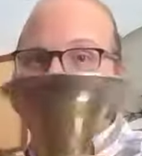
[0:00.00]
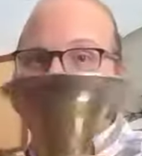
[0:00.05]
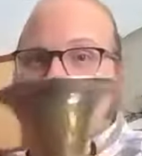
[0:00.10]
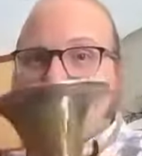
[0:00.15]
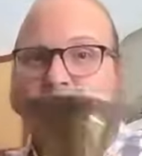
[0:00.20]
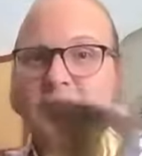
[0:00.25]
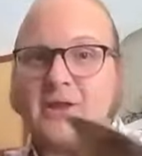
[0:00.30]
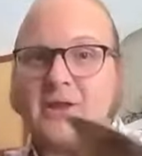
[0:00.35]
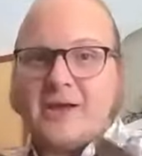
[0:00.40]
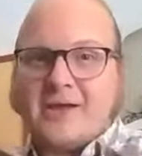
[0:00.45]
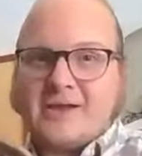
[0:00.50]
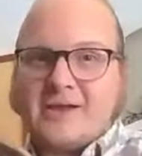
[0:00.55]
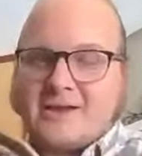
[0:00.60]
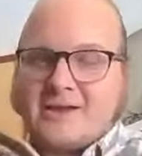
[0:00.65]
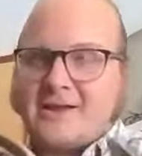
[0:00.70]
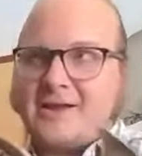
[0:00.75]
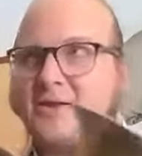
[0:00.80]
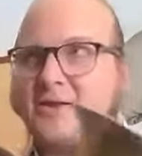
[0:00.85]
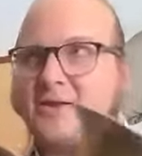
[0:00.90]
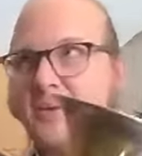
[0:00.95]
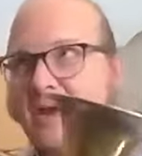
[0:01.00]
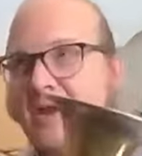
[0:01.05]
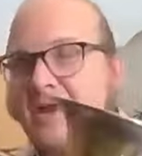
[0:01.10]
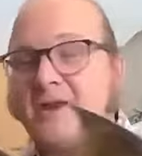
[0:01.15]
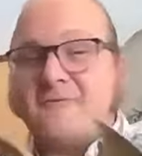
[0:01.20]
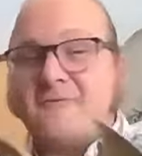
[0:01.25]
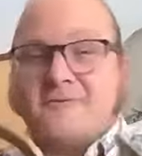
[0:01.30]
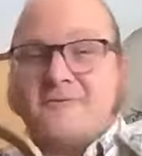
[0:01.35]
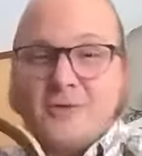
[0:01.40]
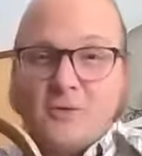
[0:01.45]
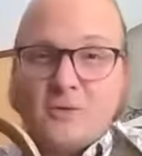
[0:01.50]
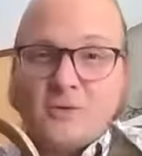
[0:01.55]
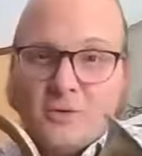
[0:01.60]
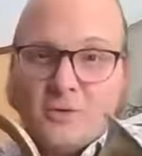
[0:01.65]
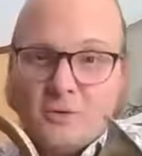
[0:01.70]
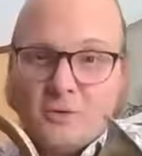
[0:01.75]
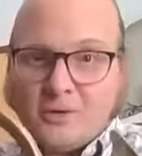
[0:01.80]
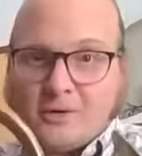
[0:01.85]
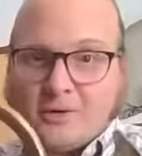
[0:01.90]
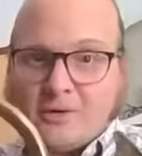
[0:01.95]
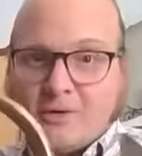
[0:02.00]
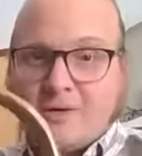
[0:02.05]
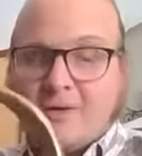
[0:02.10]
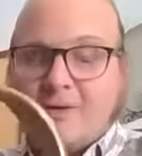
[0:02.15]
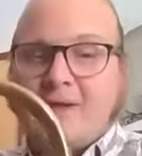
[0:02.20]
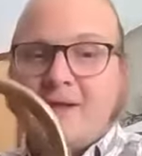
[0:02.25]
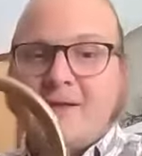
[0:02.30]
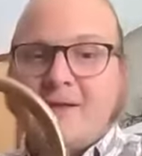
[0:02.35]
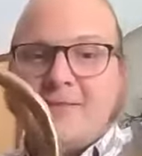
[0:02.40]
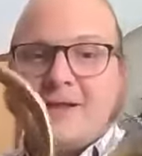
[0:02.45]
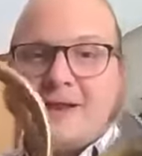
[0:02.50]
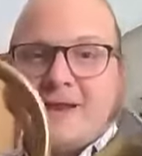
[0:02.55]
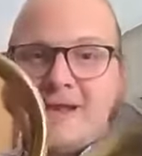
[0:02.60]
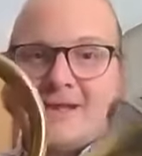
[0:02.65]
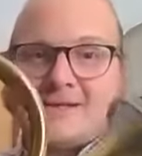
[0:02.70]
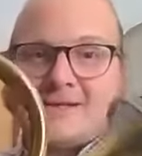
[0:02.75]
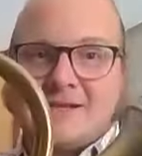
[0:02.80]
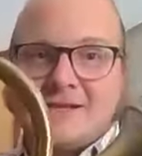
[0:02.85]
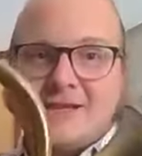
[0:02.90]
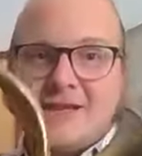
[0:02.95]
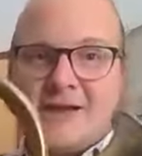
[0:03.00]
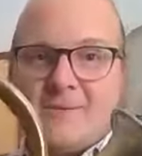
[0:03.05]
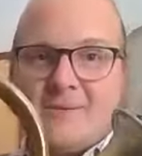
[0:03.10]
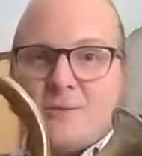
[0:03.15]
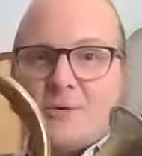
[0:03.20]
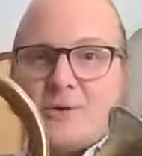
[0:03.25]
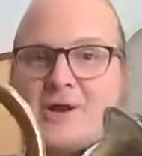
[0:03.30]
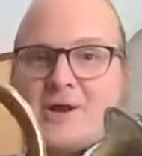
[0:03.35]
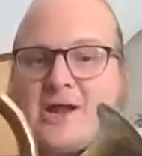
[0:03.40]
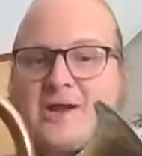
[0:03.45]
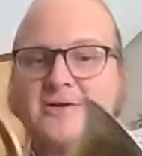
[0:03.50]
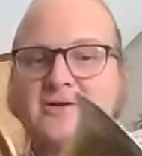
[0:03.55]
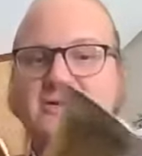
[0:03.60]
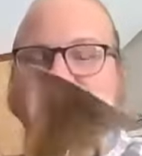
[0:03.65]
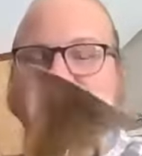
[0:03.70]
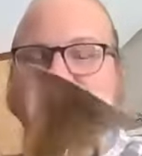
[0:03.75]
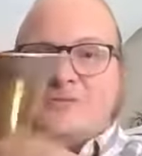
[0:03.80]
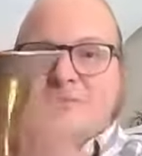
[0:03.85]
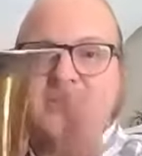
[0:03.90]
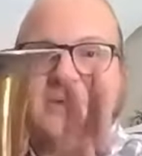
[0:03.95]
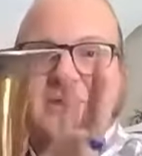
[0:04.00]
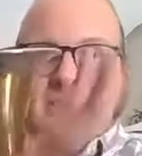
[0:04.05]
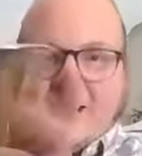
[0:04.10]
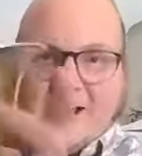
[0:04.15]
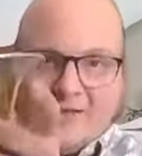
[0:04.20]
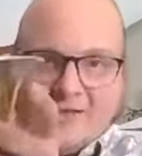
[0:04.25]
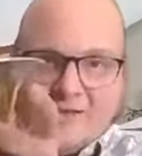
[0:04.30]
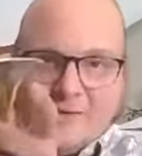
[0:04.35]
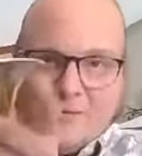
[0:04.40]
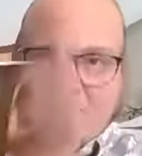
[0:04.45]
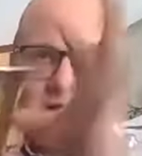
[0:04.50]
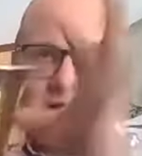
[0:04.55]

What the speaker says: of more like, in a way, a flugelhorn that has a lot more conical tubing and the